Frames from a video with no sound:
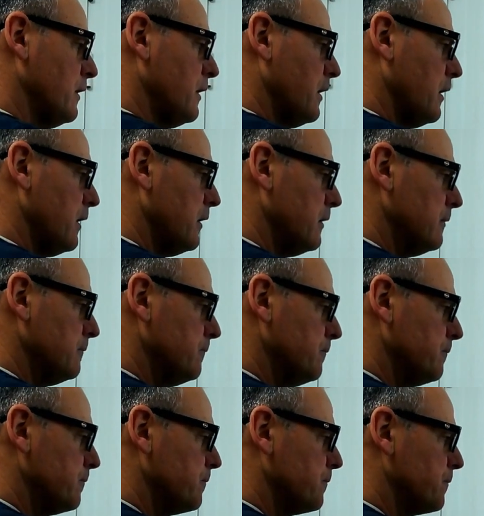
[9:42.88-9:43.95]
I
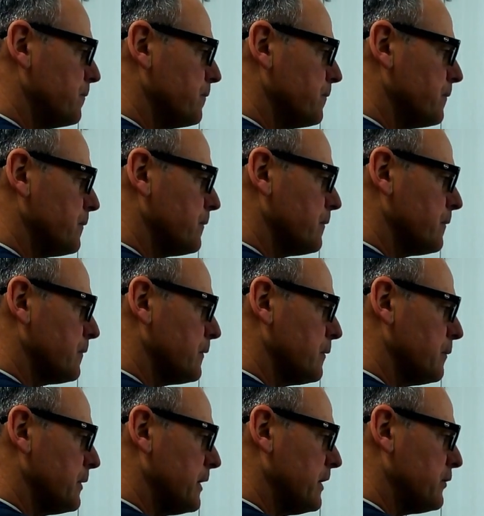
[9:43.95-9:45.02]

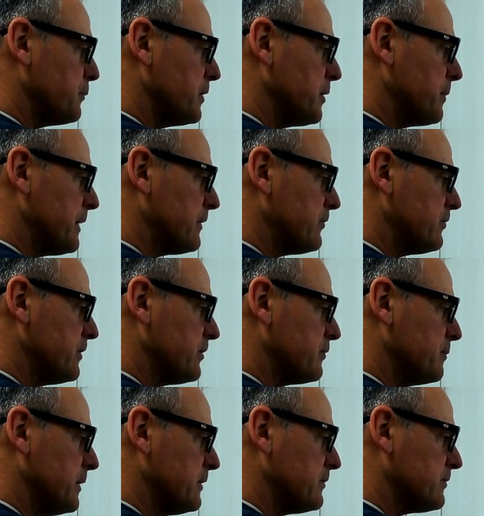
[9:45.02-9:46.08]
mean, it has been about 6
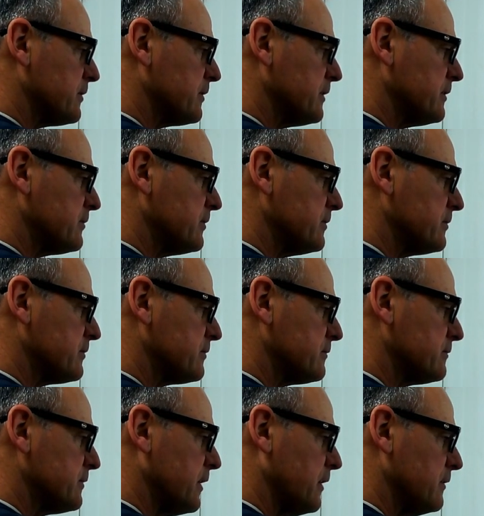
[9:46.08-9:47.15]
months, I think, since,
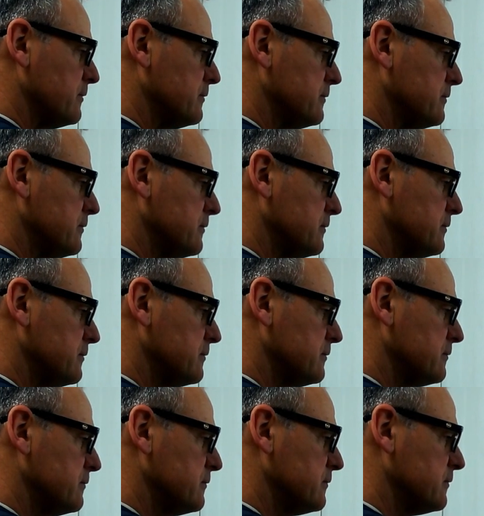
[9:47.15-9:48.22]
no,
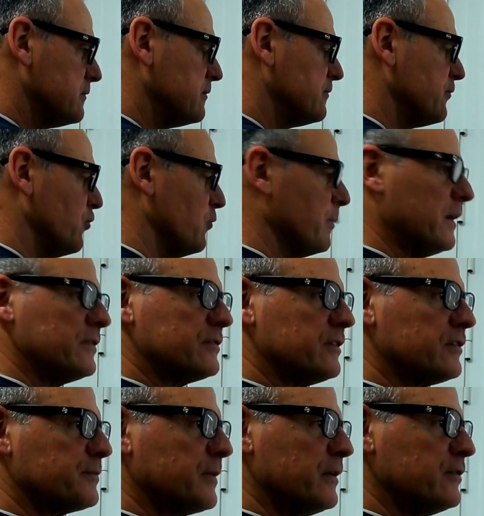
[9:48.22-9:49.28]
4 months I
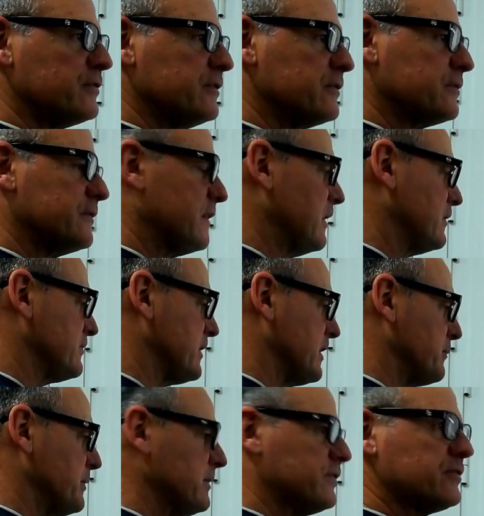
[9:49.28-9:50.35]
suppose, since we've last done a
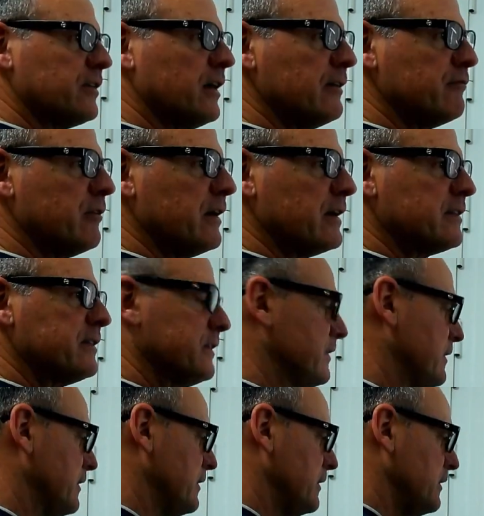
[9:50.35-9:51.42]
bit of sign writing.
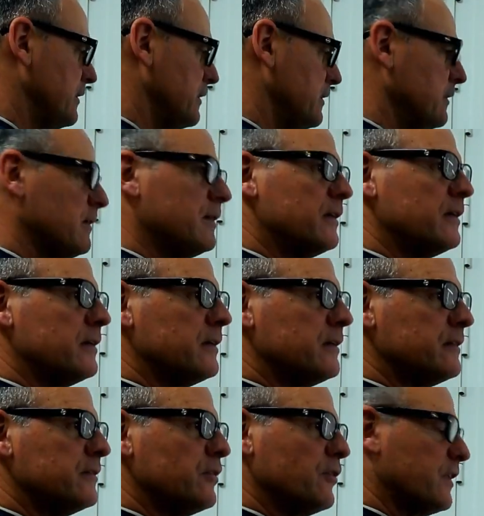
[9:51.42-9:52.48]

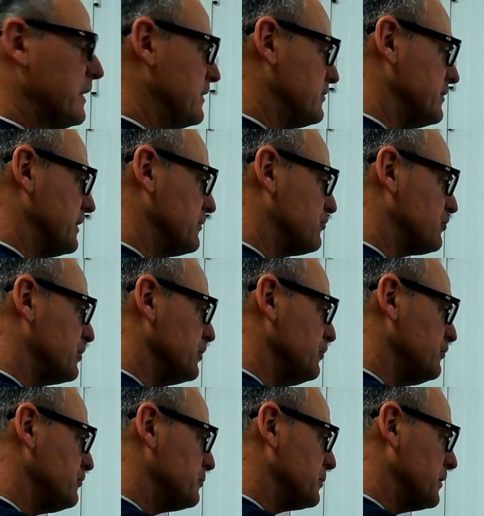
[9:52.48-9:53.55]
Not that it's an
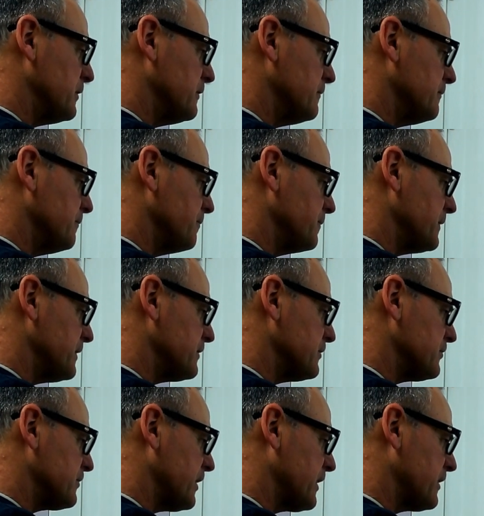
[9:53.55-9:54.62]
excuse, but it
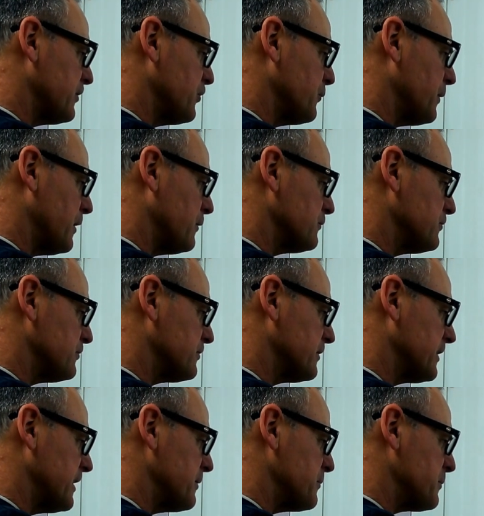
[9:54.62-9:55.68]
does take a little while just to
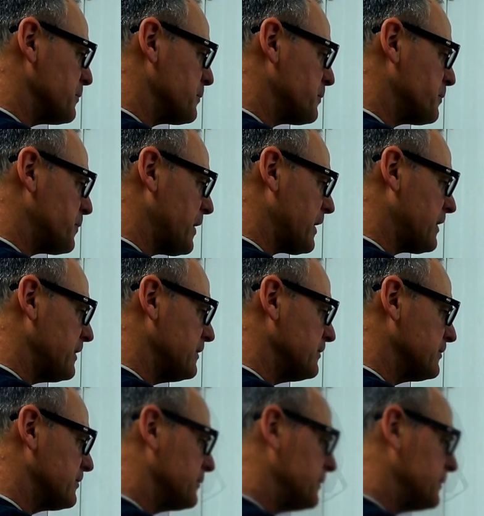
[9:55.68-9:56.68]
get back into